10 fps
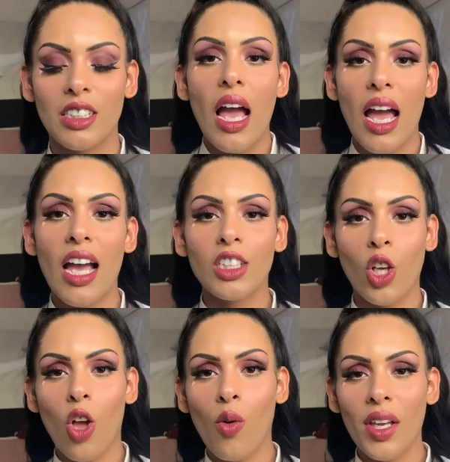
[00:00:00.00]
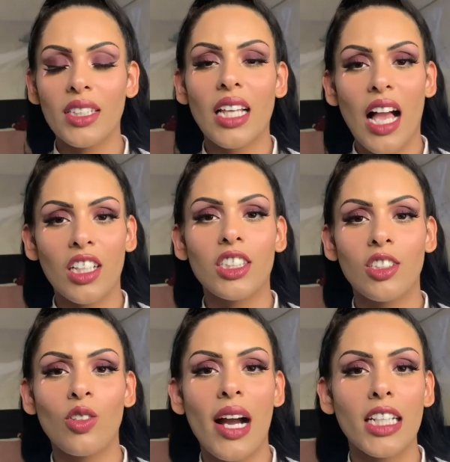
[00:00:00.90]
As always, I'll see
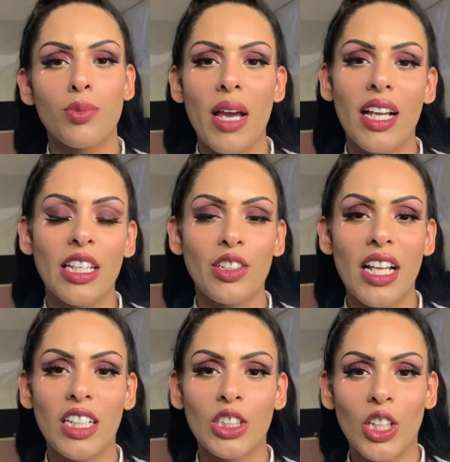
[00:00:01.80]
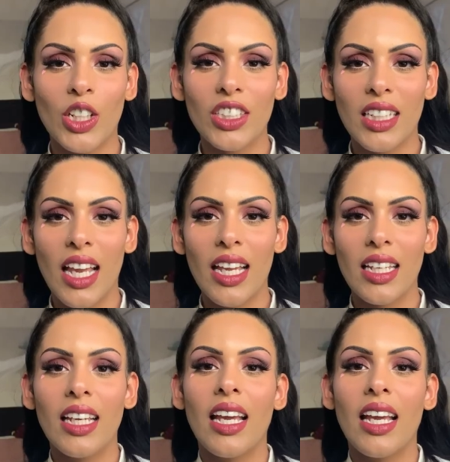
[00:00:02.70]
you guys back here next Thursday.